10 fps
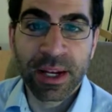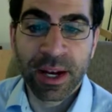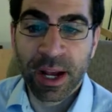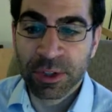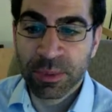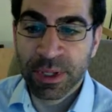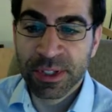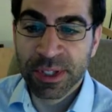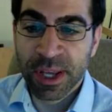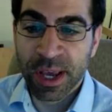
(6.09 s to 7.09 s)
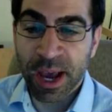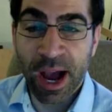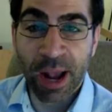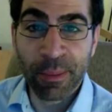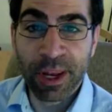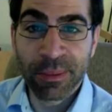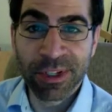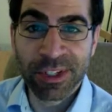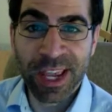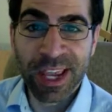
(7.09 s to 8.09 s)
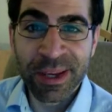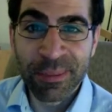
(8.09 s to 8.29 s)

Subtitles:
announcements, I made a mistake.